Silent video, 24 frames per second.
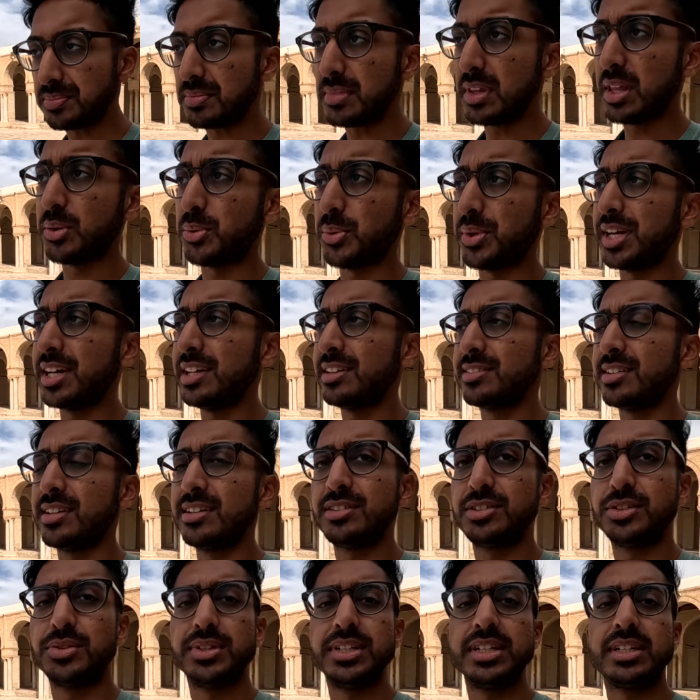And when I say
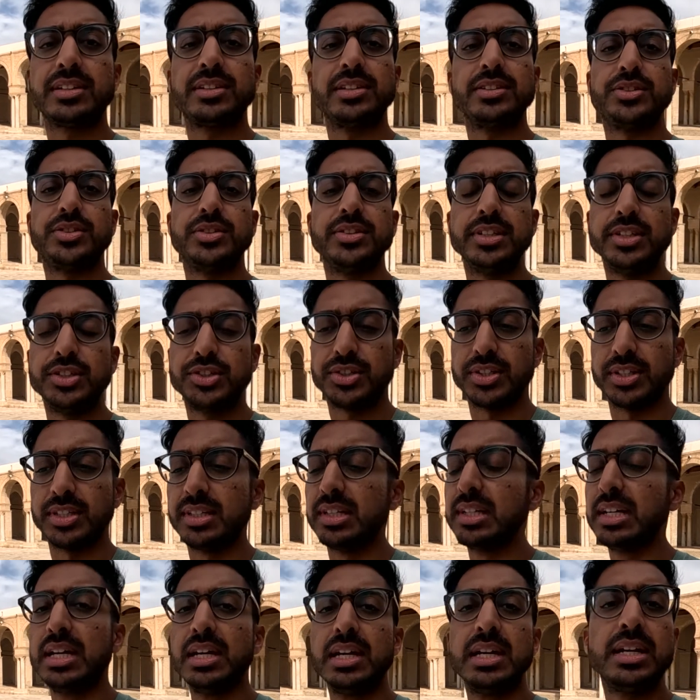it's uniquely Tunisian,
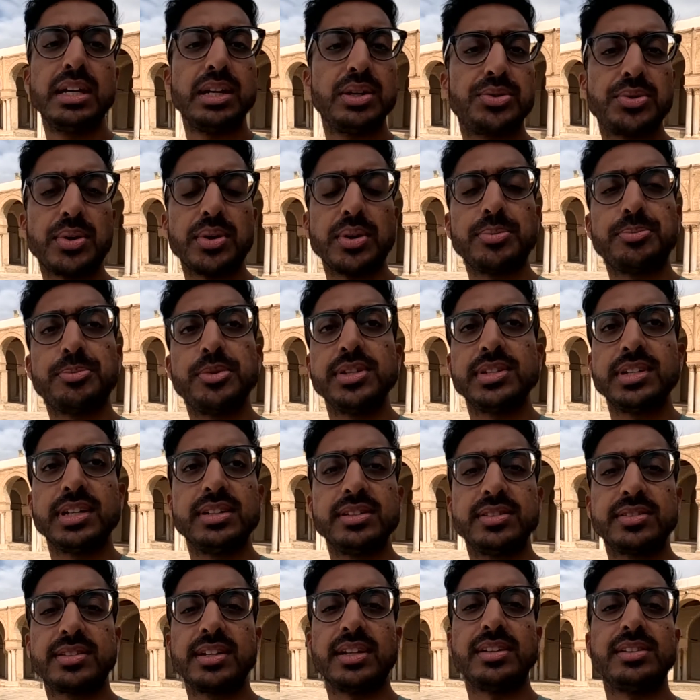it
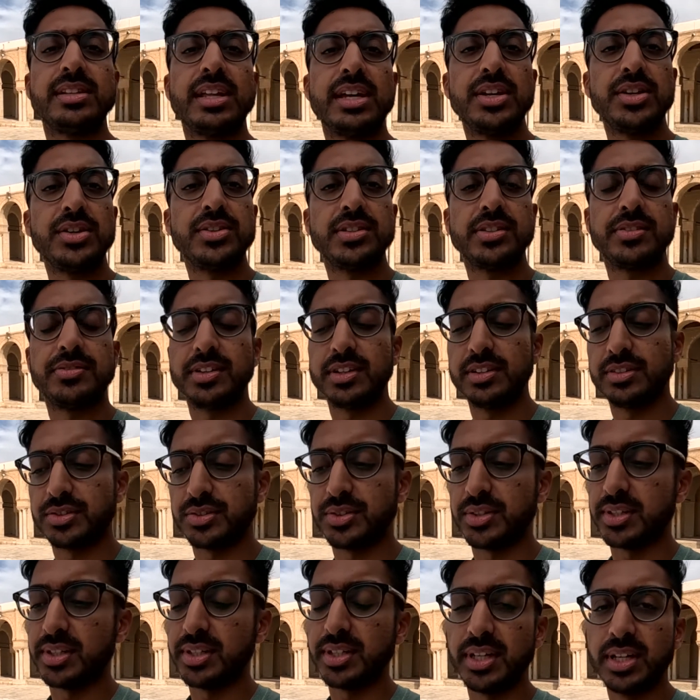represents the layers of
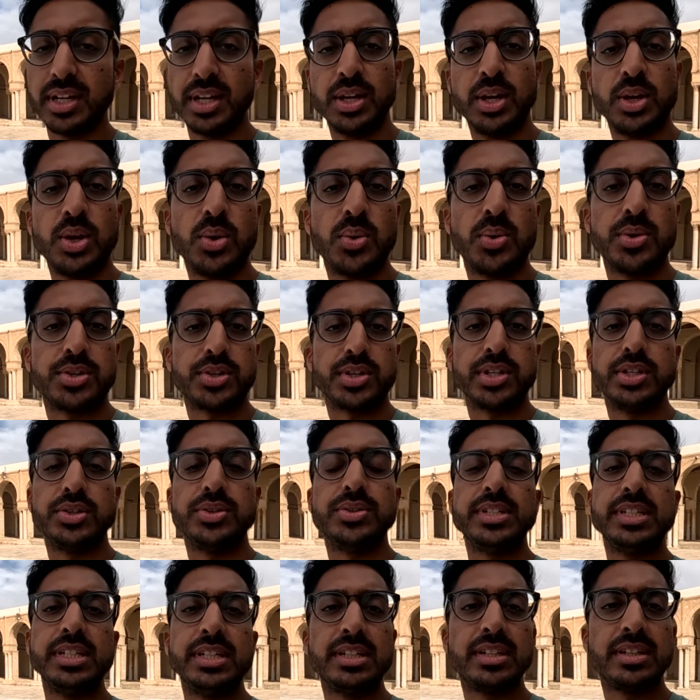history which are
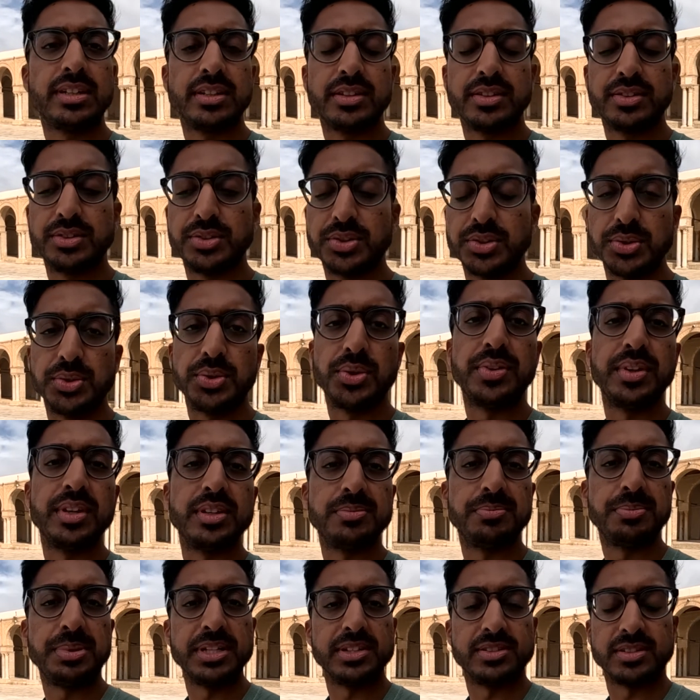unique to this
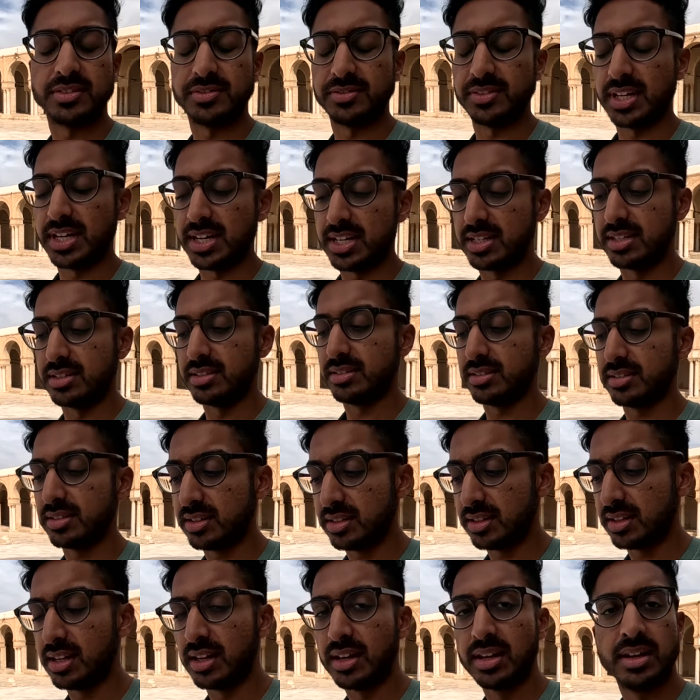piece of land.
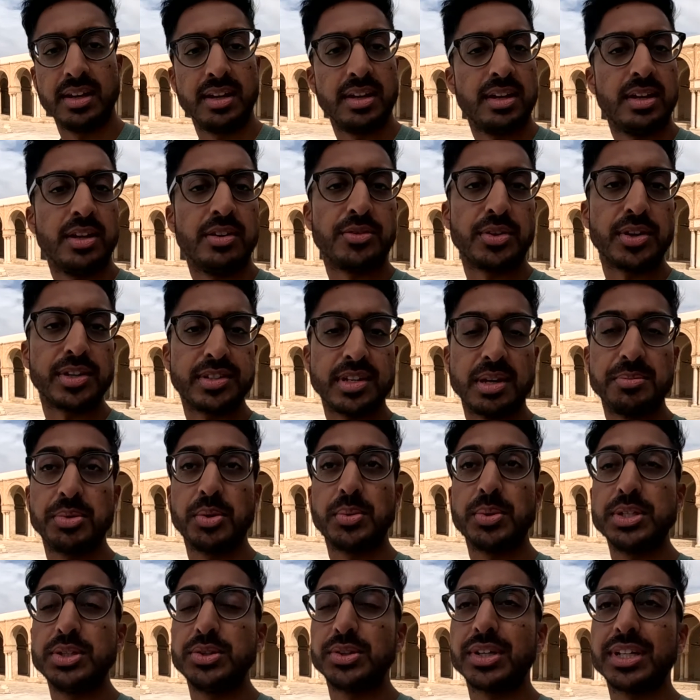For example,
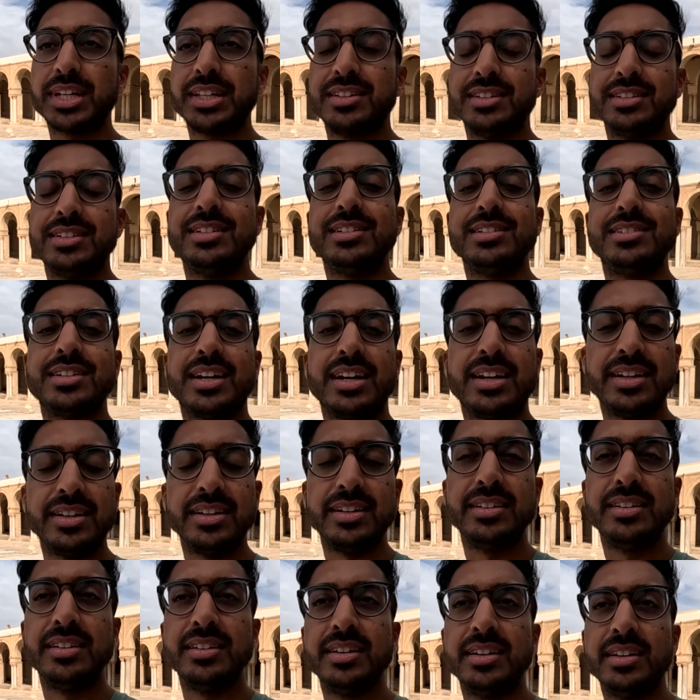when you look at the
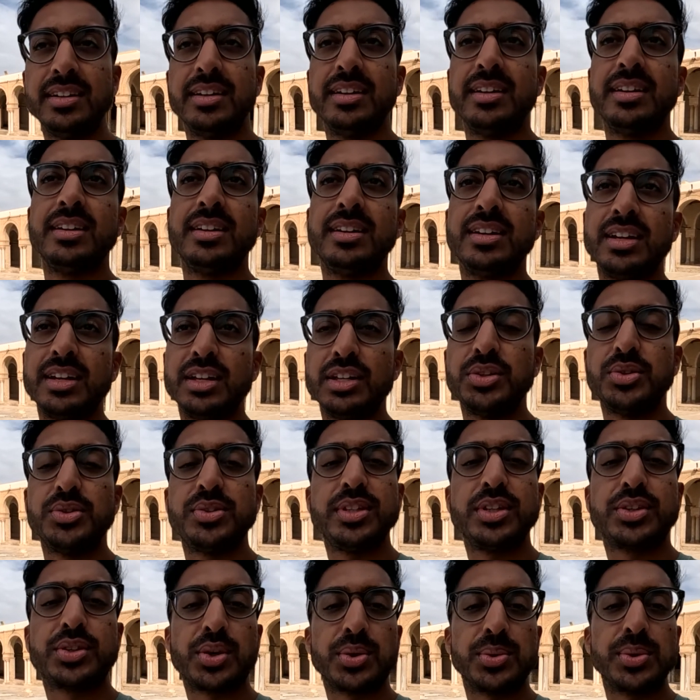design, you
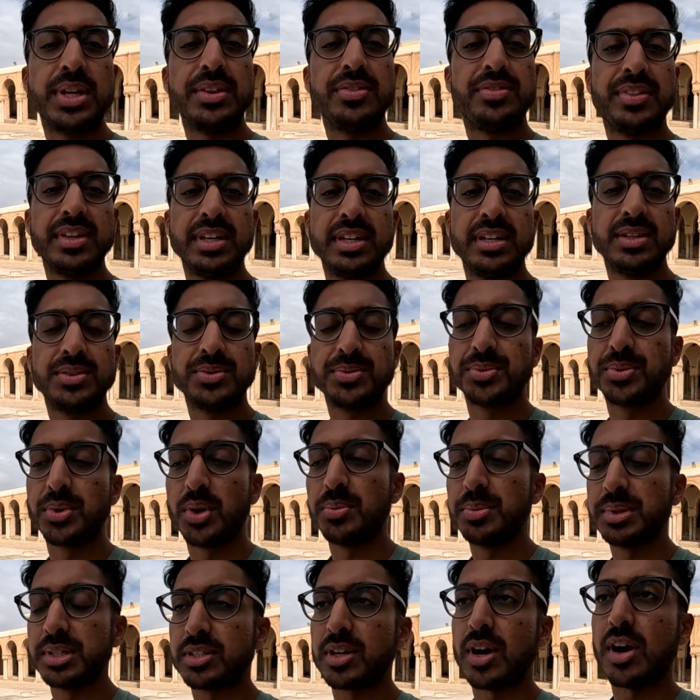see Corinthian
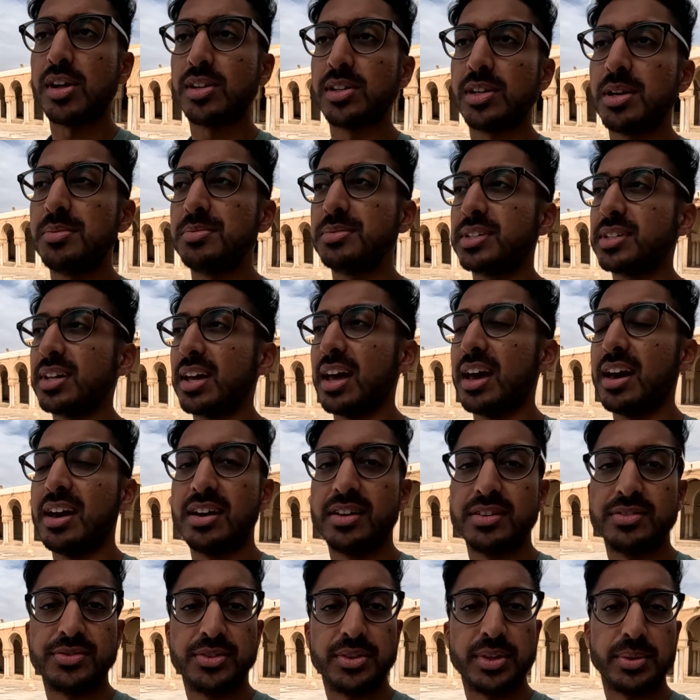Roman columns
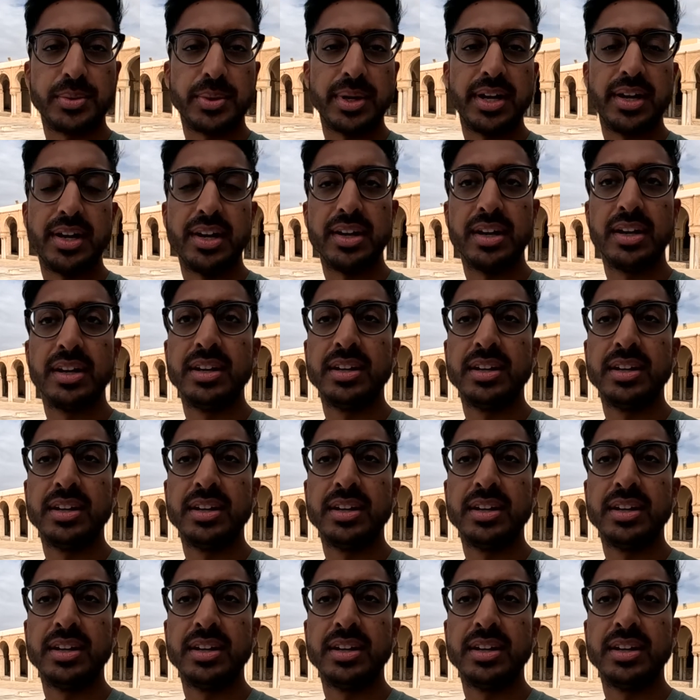everywhere.